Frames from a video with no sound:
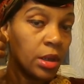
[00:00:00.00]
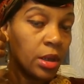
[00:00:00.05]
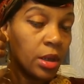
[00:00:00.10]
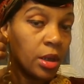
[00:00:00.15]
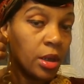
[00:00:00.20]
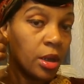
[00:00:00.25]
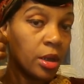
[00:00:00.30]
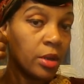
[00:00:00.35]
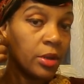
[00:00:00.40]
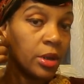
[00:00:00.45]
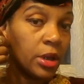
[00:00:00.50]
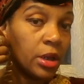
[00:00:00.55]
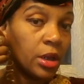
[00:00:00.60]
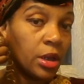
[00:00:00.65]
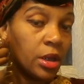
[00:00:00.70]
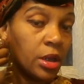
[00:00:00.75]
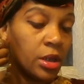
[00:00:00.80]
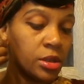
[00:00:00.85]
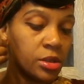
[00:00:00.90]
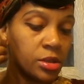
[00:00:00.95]
here it
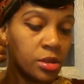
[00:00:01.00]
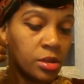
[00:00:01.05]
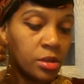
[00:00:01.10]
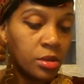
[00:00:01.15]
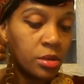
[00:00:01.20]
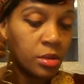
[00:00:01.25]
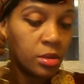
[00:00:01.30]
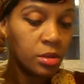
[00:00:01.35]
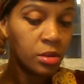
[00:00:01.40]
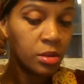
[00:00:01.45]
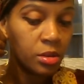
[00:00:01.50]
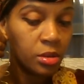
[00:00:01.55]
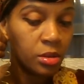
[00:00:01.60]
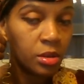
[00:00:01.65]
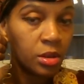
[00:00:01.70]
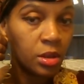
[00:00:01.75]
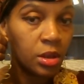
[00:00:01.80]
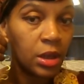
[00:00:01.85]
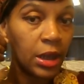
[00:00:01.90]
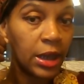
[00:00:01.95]
is.
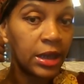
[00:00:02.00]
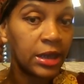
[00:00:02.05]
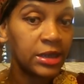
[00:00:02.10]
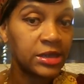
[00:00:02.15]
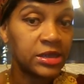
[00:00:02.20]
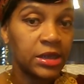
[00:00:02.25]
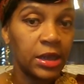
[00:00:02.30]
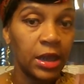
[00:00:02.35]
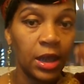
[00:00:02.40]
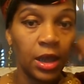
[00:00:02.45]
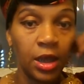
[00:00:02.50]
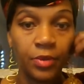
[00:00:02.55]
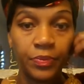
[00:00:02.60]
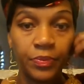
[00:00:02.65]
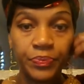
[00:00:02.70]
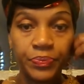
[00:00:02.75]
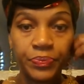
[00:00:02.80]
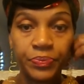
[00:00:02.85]
Like I said,